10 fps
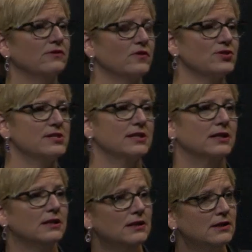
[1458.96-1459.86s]
diversity.
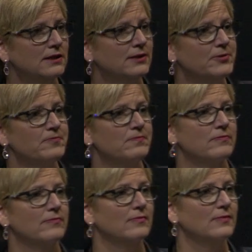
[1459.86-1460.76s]

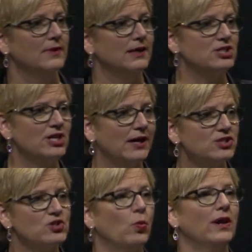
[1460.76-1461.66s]
It's not
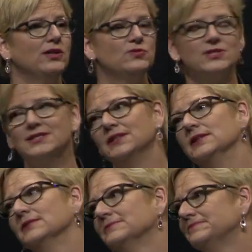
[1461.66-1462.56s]
just what you see.
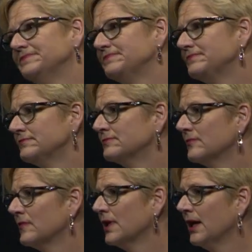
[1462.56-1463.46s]

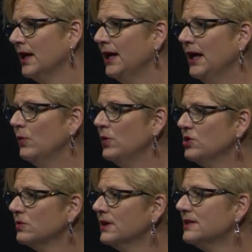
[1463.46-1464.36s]
And when
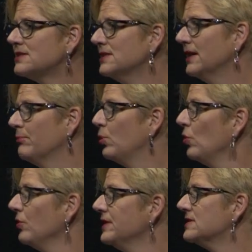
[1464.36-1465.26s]
you listen and
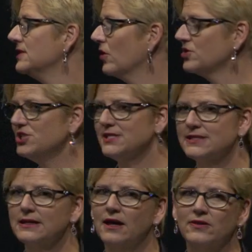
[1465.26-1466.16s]
pull these ERGs
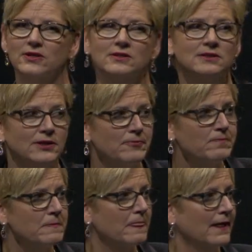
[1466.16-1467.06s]
together
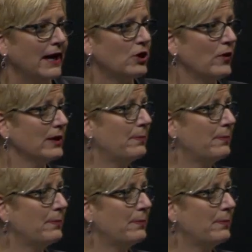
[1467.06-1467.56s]
and create a